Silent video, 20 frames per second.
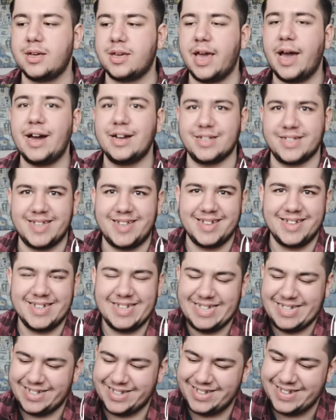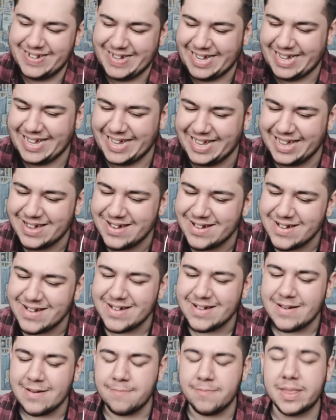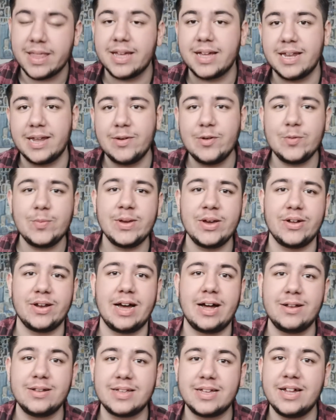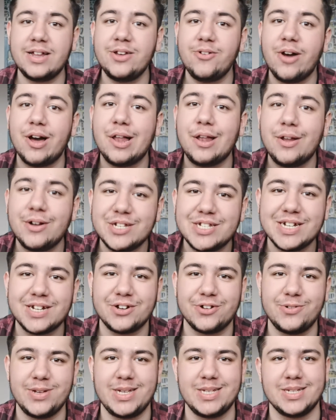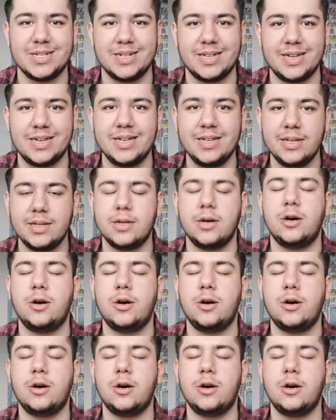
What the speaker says: Guys, like let me be honest, I'll tell you a logical reasoning.